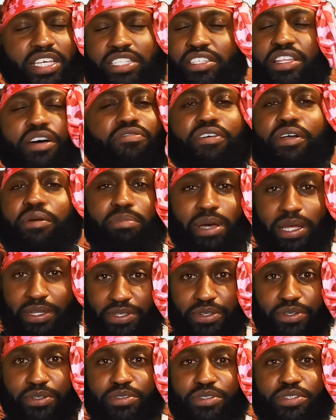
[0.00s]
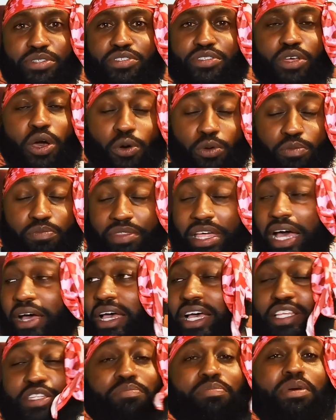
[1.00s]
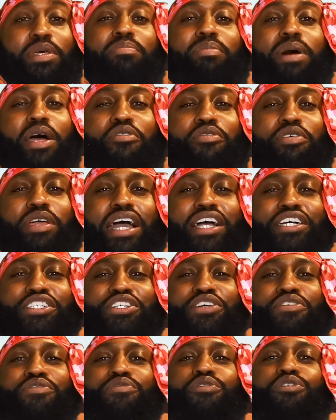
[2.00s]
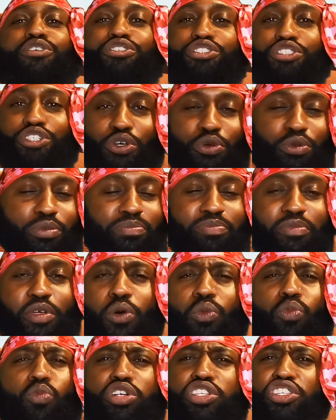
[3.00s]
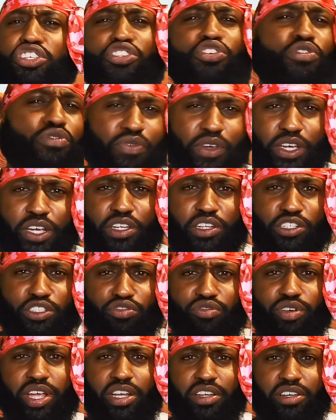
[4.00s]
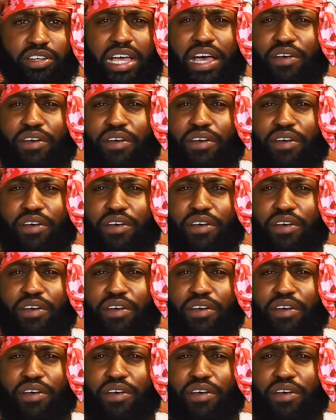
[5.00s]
There's nothing better. So that has been my reaction for Dune. What did you think of the trailer?